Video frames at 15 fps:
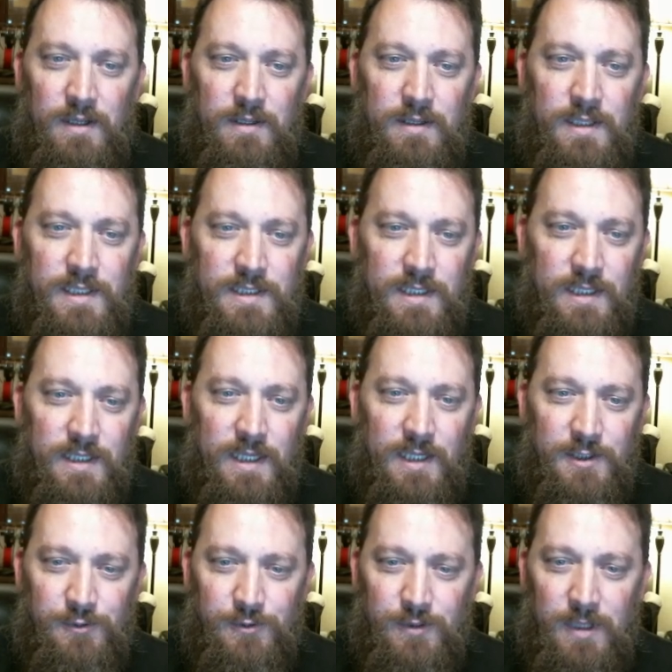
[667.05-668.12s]
These
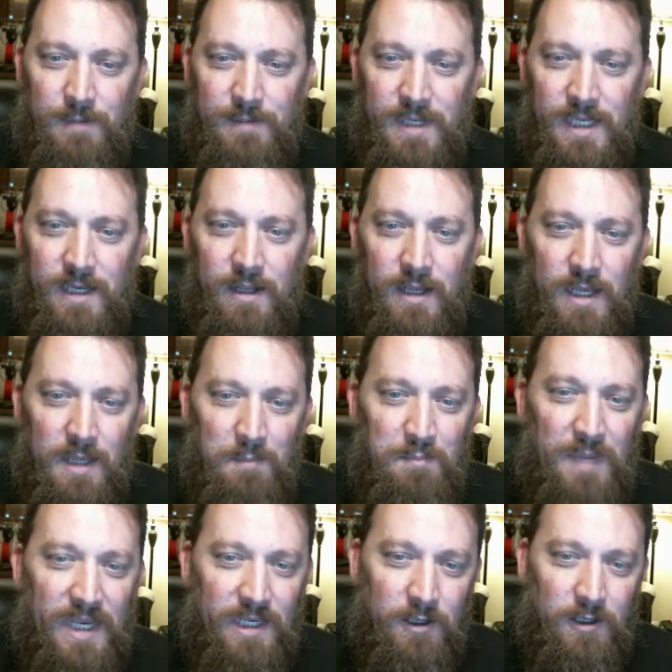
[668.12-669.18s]
concussors are coming in.
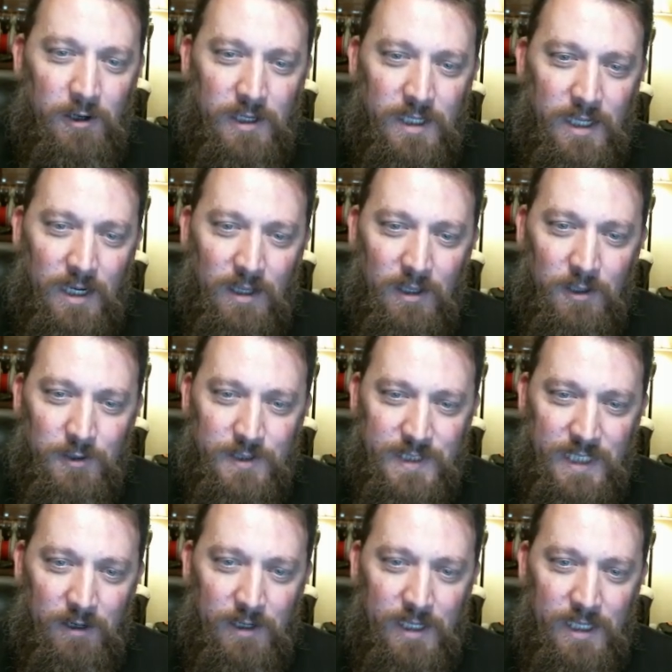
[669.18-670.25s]
Mega Gargant got a little
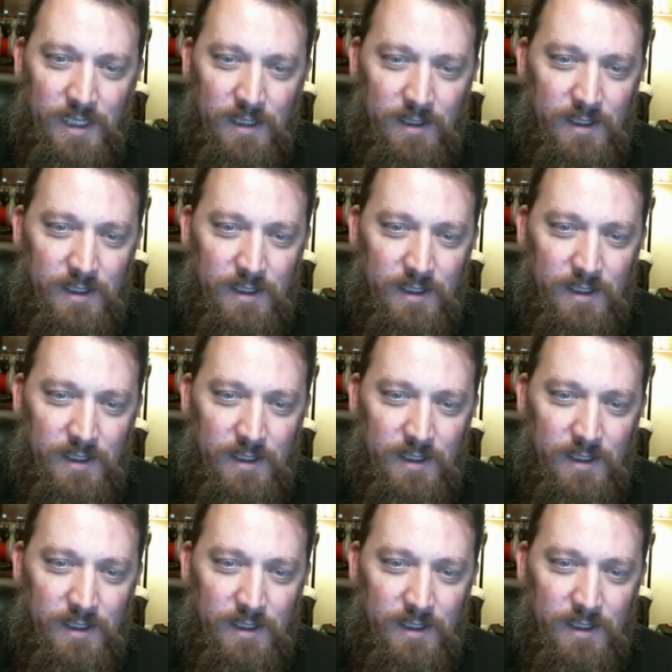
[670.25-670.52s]
scary.